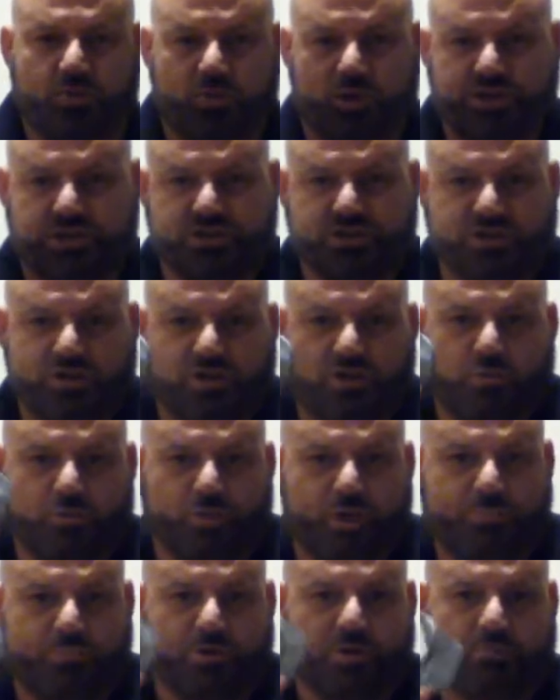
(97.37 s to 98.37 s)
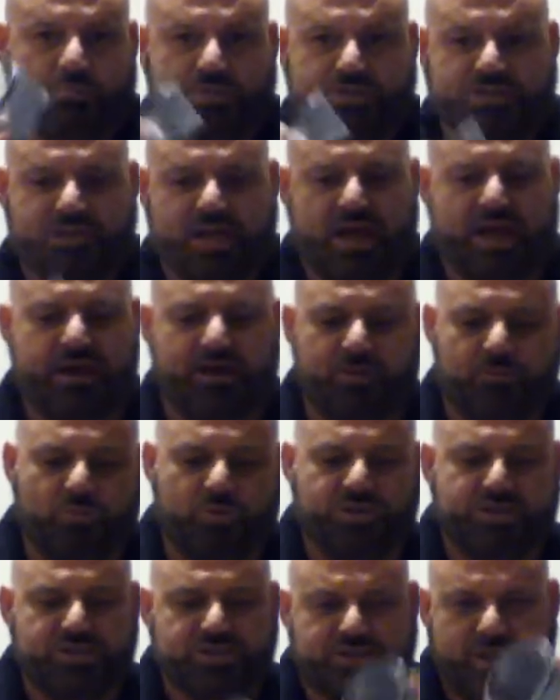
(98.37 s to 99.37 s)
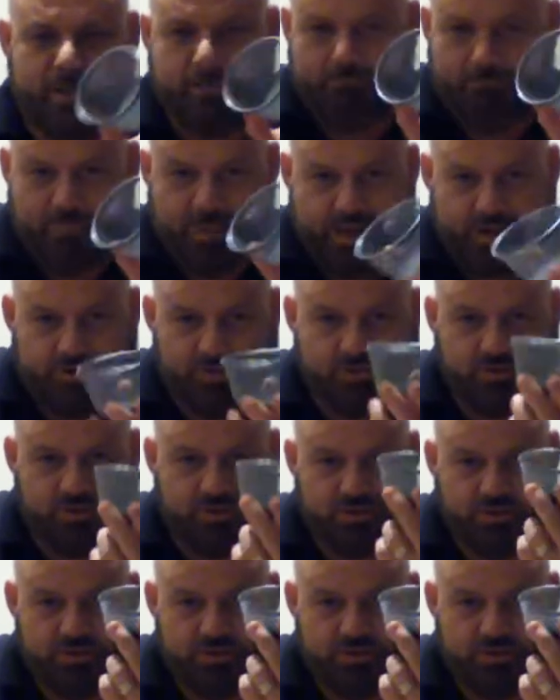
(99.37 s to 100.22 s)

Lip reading: which is a repurposed item, which is a metal